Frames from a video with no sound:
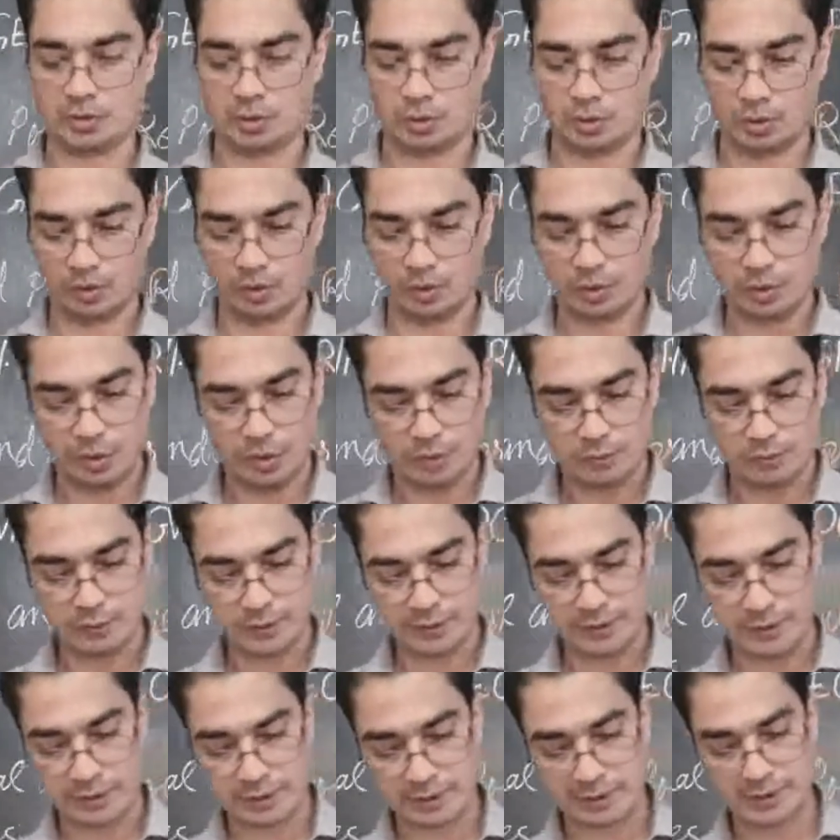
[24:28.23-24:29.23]
So
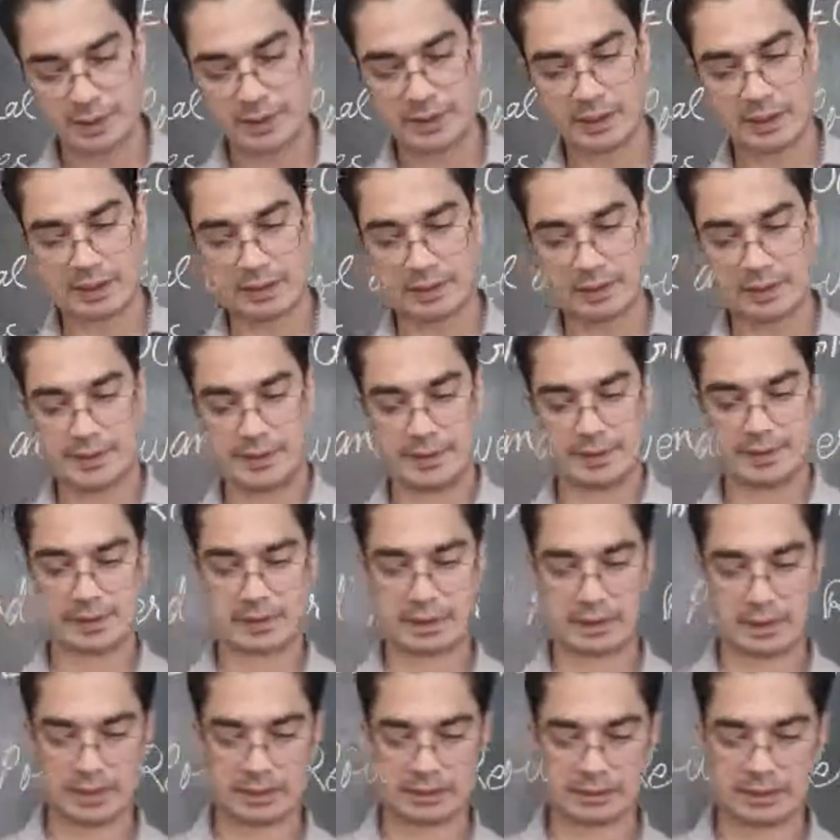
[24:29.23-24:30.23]
we shall study in the
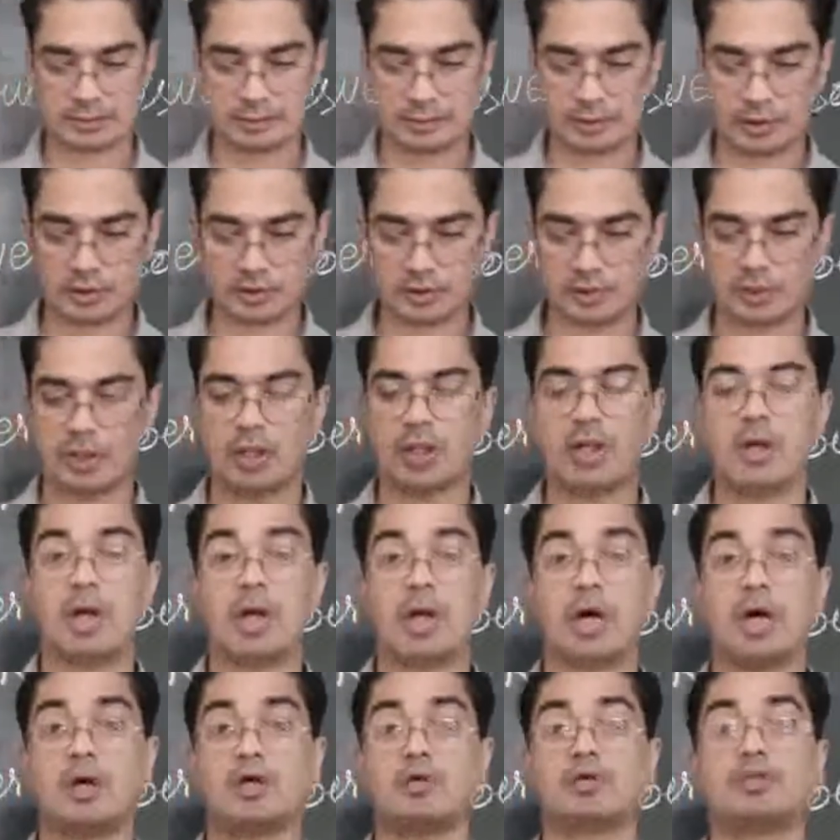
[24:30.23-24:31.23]
next class
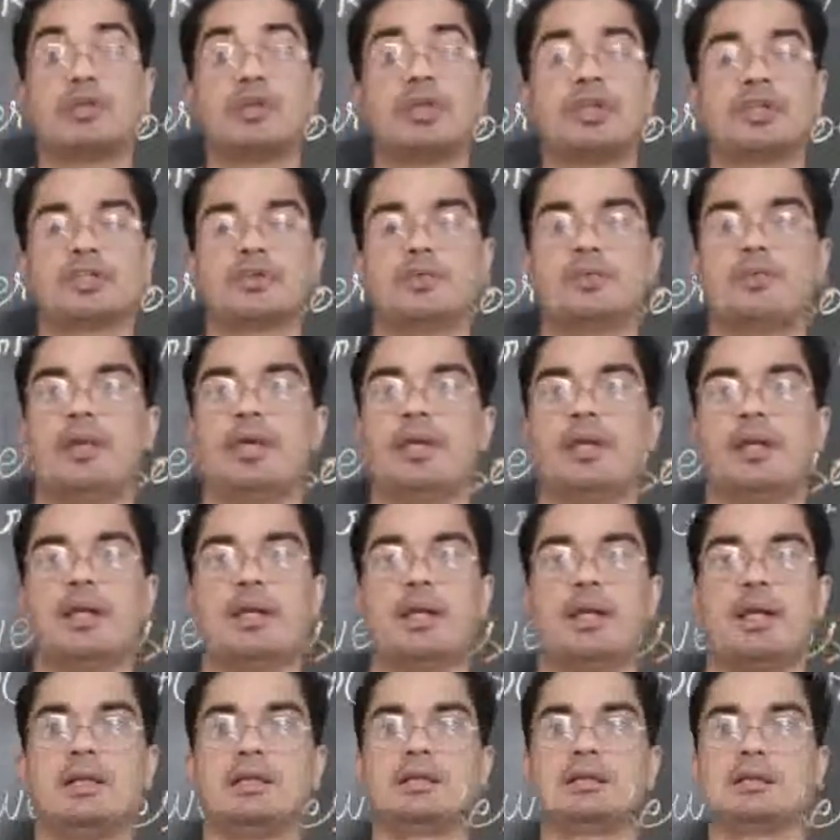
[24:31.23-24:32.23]
about how these
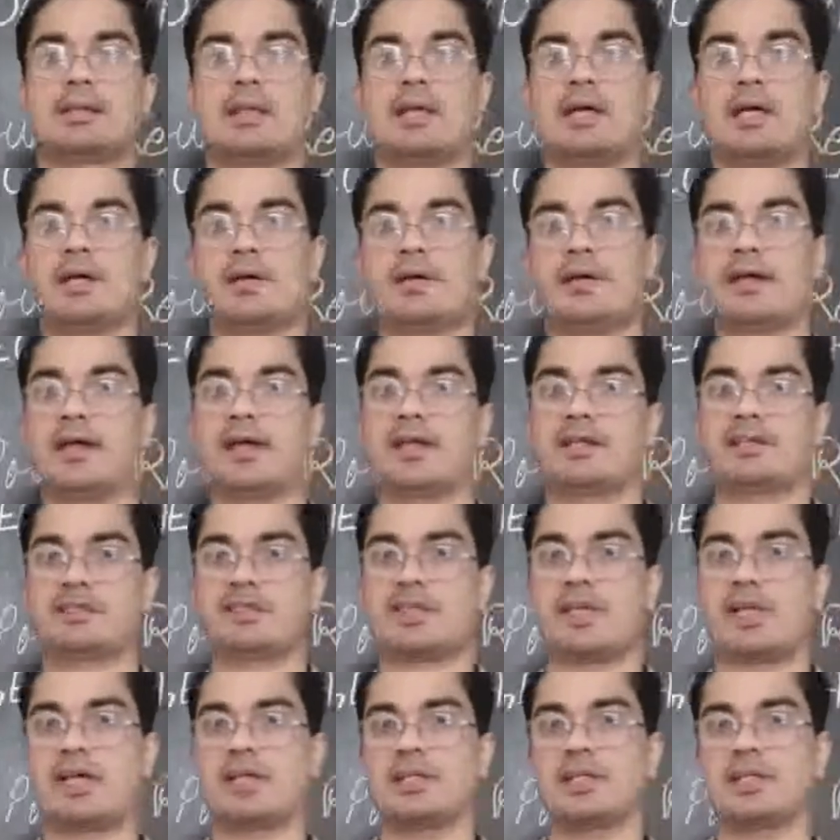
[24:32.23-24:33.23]
minerals are
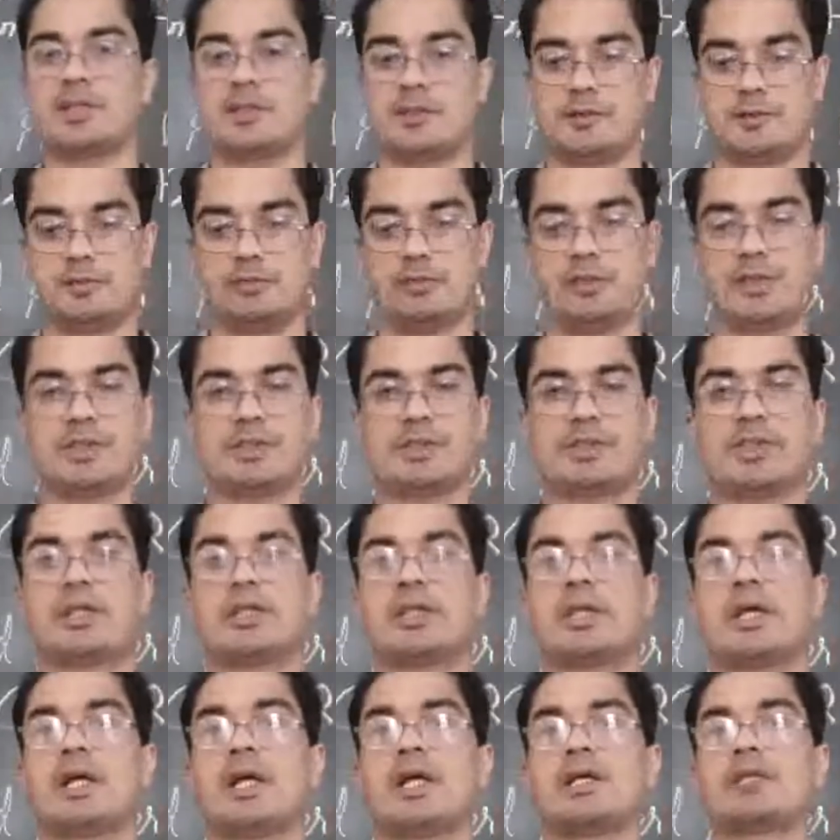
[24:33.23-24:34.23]
extracted. We
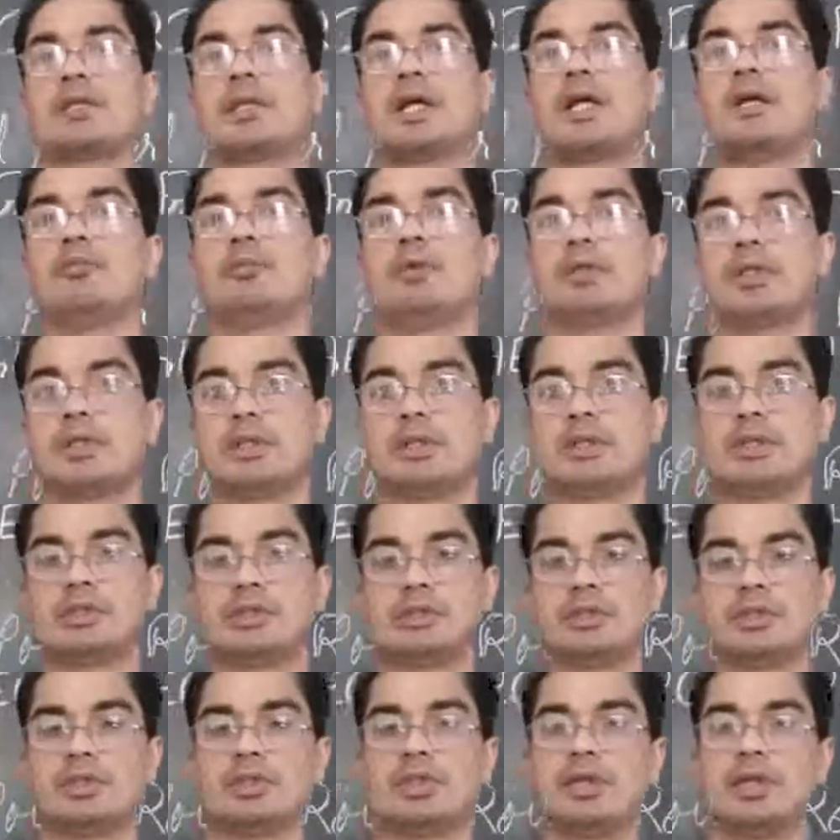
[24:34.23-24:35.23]
said there are three
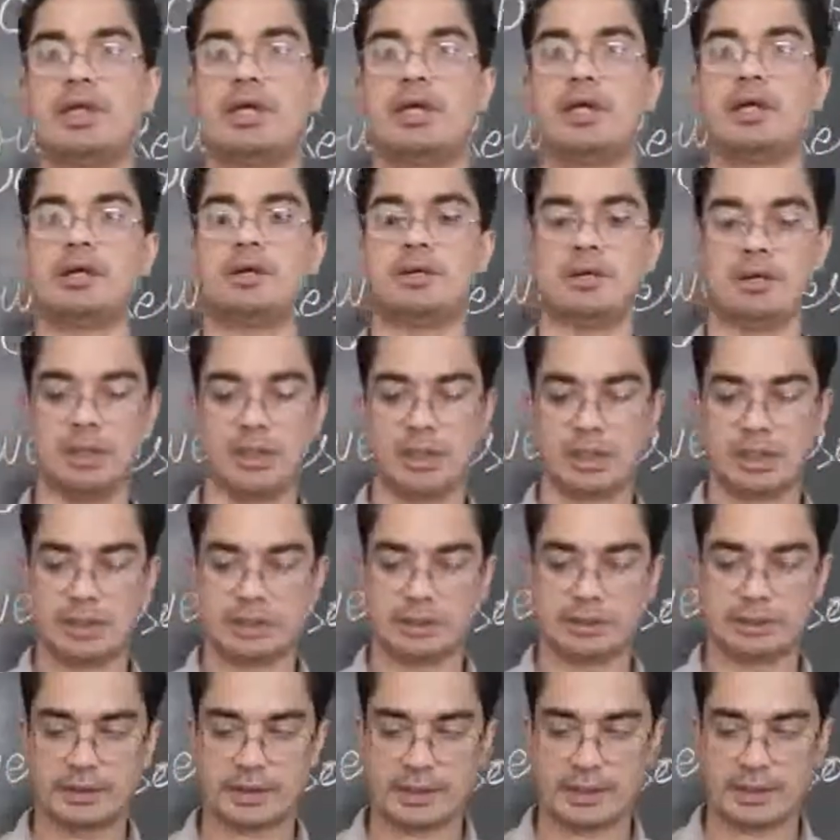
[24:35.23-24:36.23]
methods. They
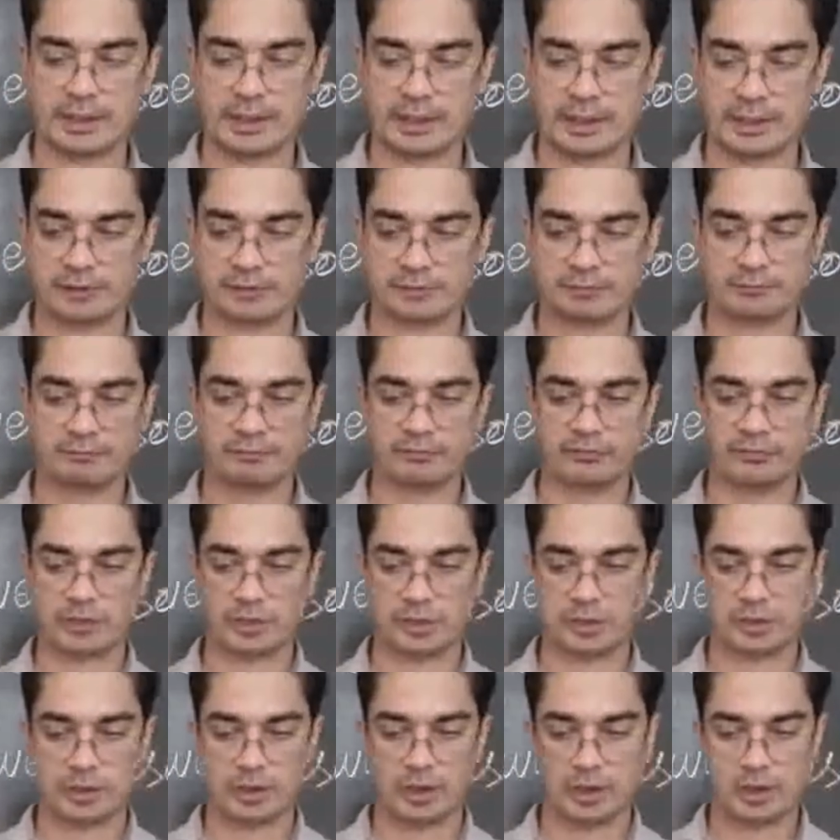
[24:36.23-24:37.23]
are
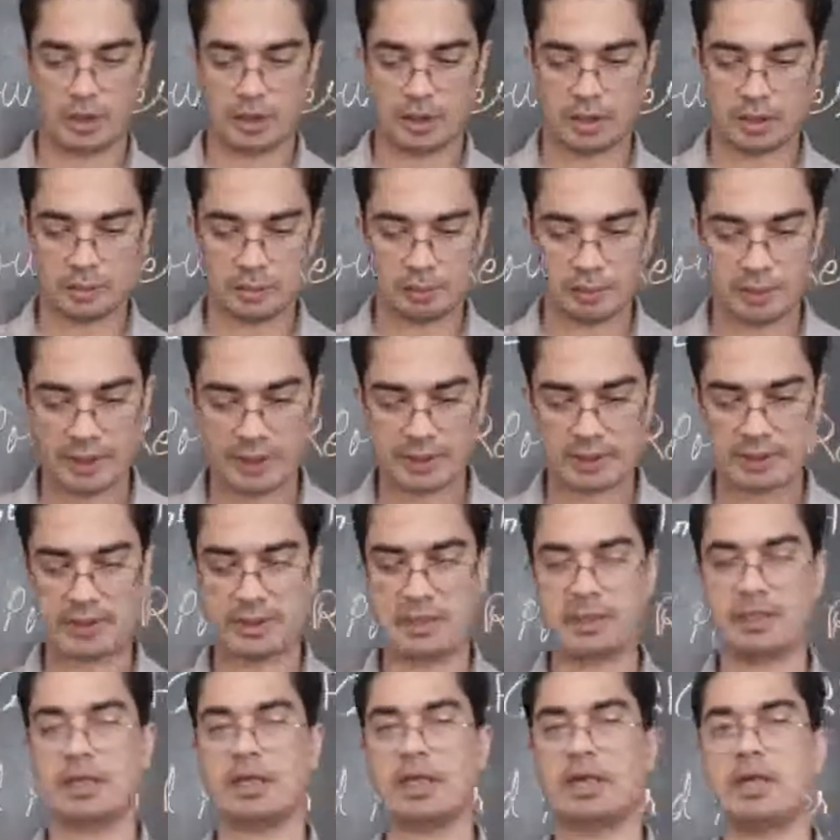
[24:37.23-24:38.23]
drilling,
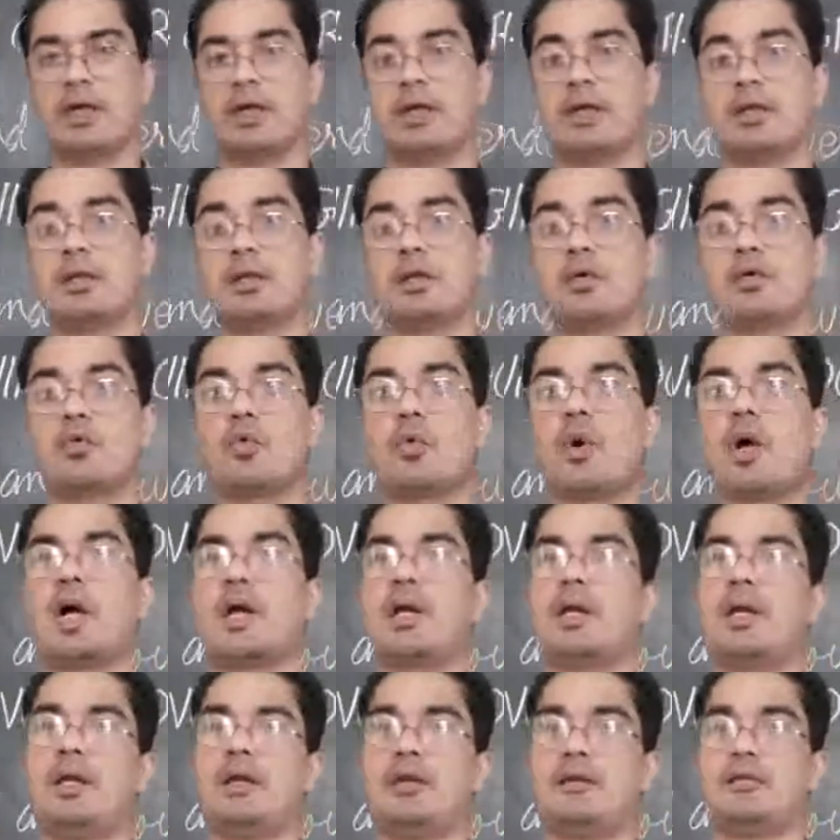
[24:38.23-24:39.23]
mining and
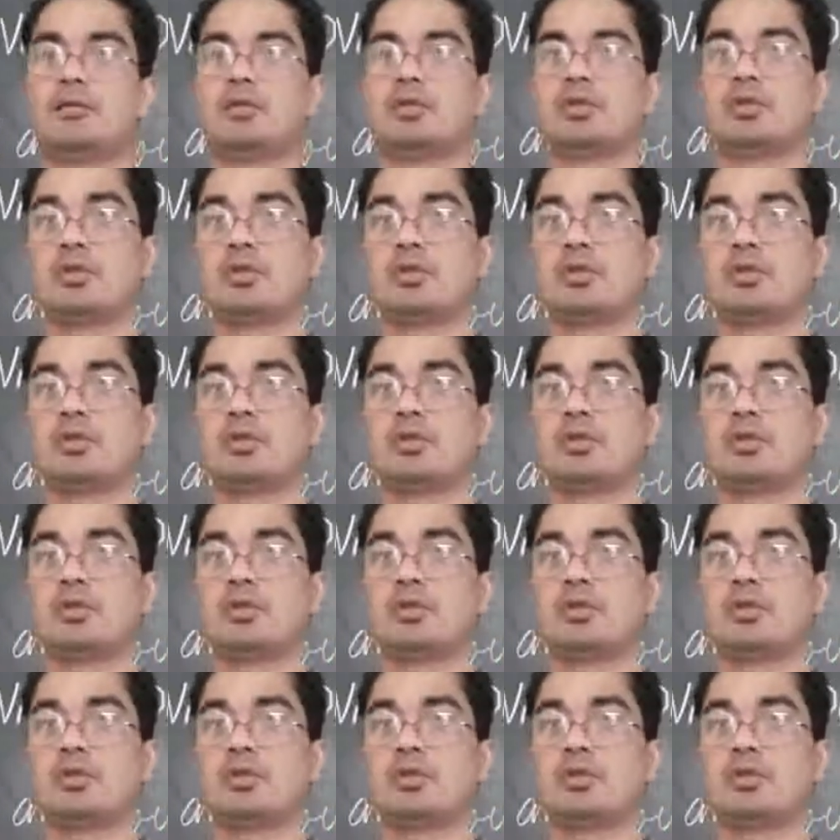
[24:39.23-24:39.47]
quarrying.